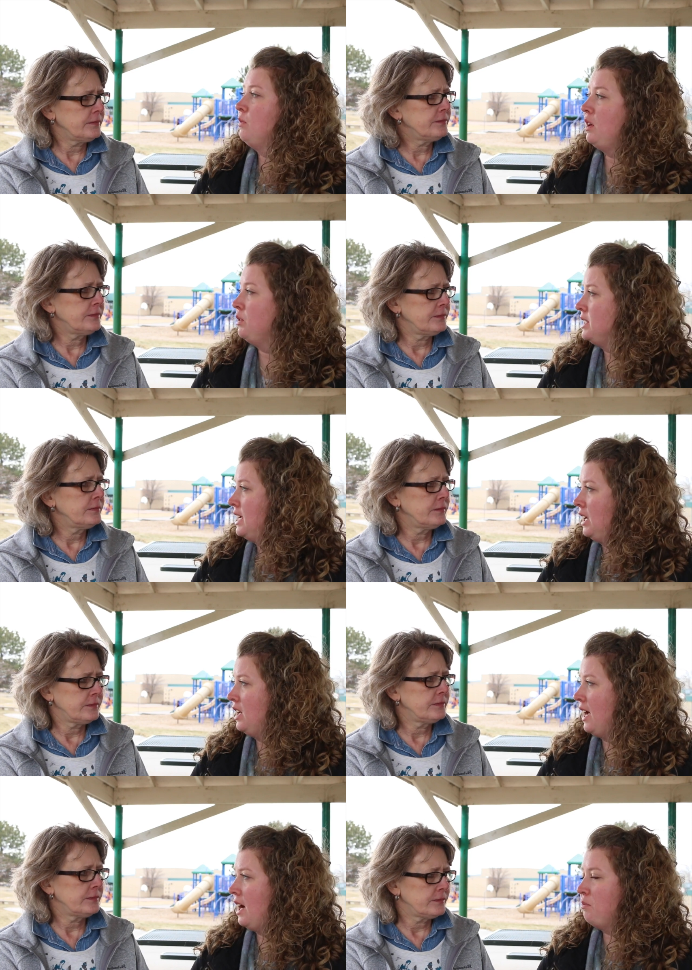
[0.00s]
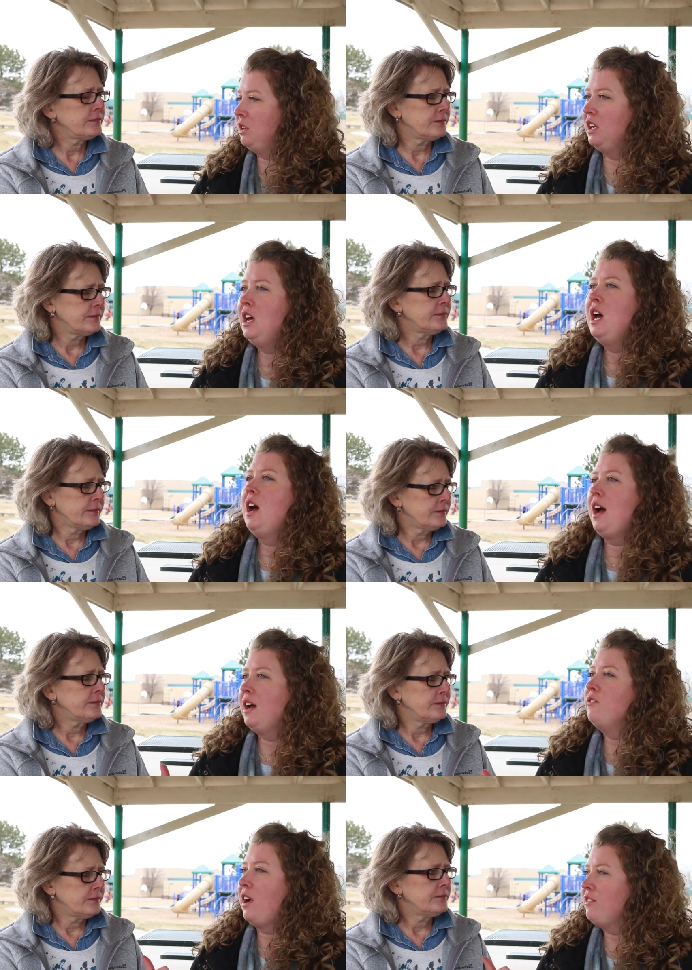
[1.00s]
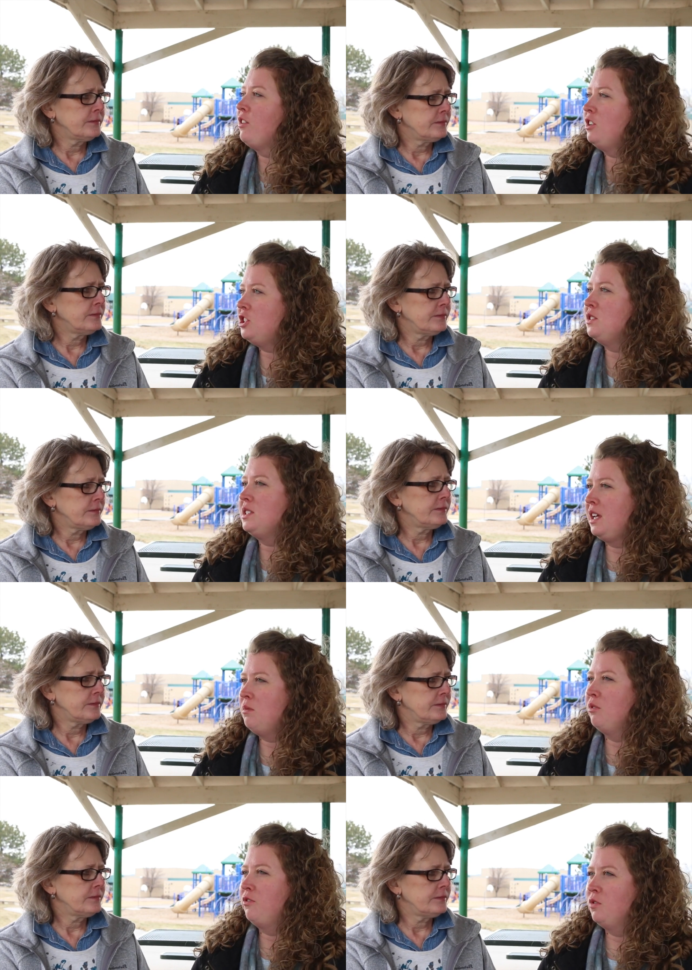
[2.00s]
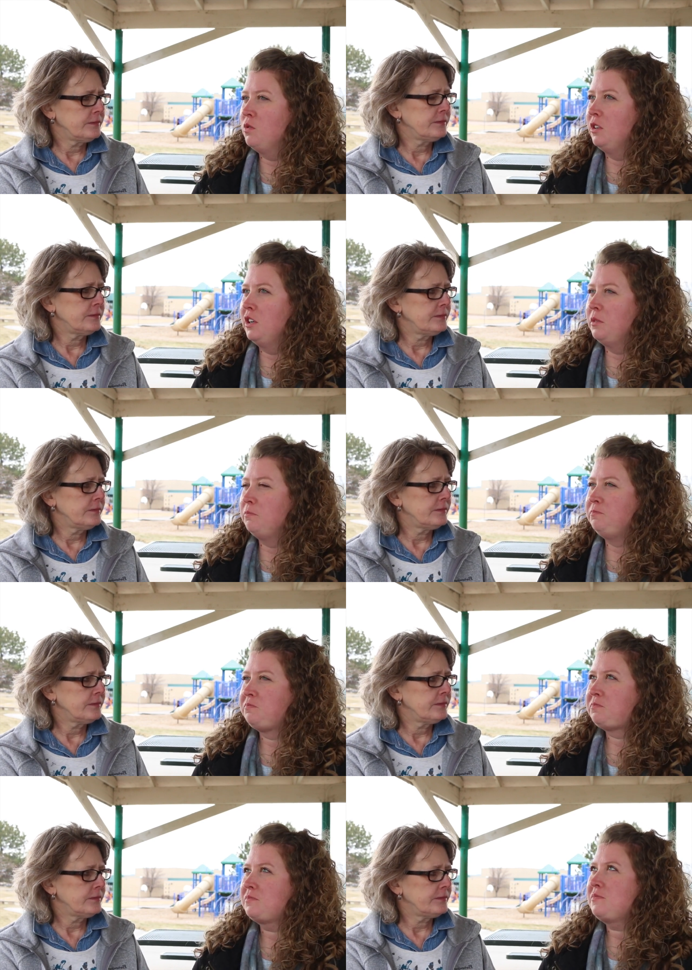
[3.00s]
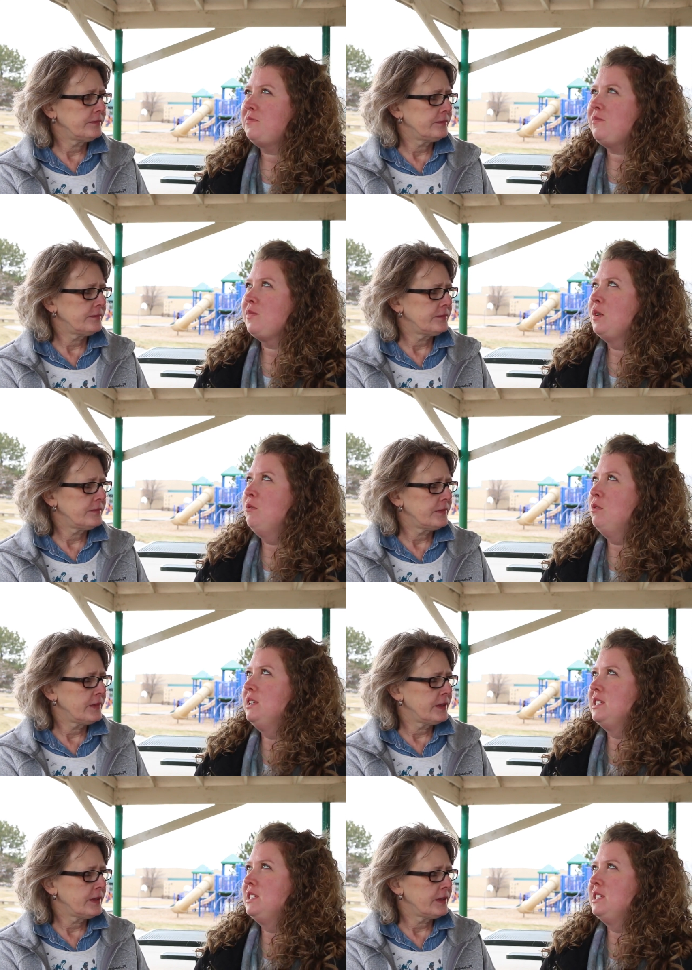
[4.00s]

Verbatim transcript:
Speaker 1: you might want to take a nap and I've, I've heard you say before what